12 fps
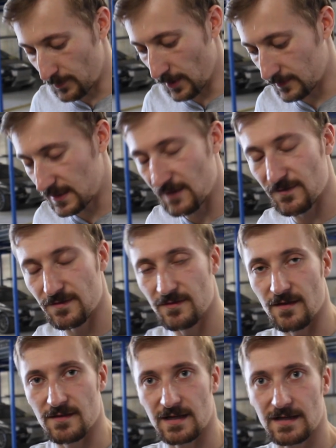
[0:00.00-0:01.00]
but
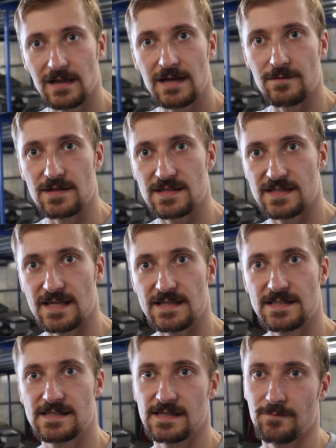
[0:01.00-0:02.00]
given that the
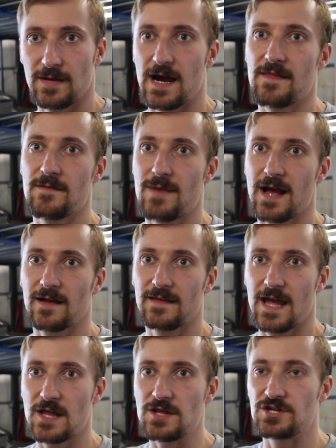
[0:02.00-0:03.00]
clearances behind the back of
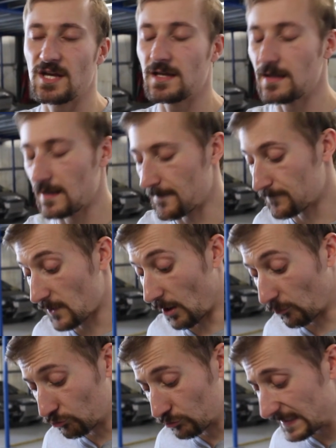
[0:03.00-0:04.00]
the engine
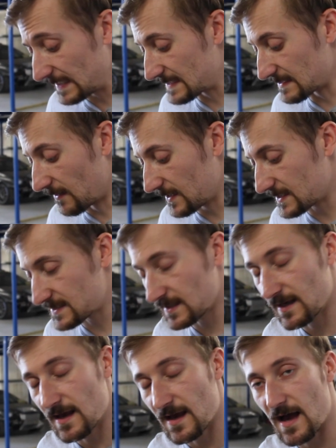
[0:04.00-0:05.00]
are really tight,
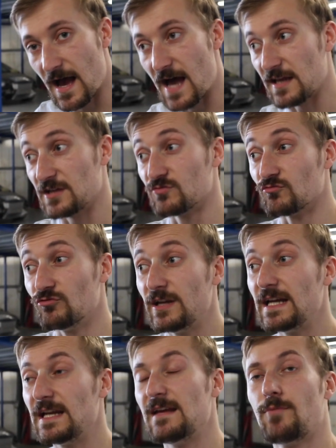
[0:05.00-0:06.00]
and it's
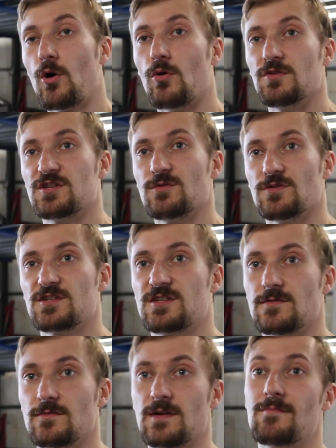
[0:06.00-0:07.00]
really important to us
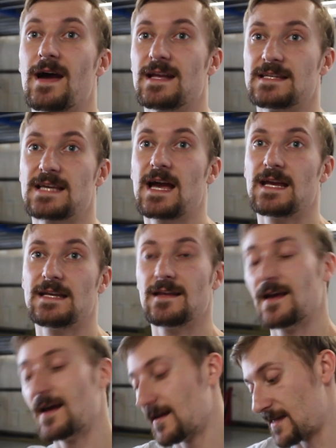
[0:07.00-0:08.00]
that we
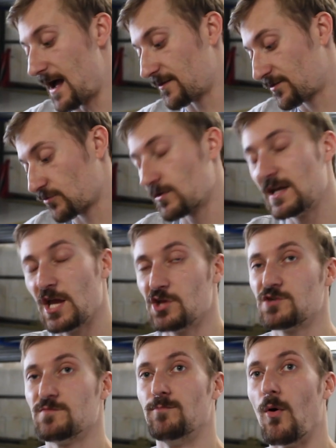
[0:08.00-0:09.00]
maintain that
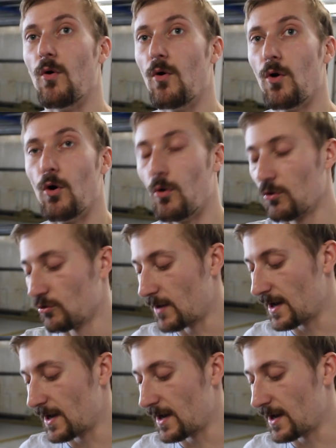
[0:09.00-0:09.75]
3-inch bore all the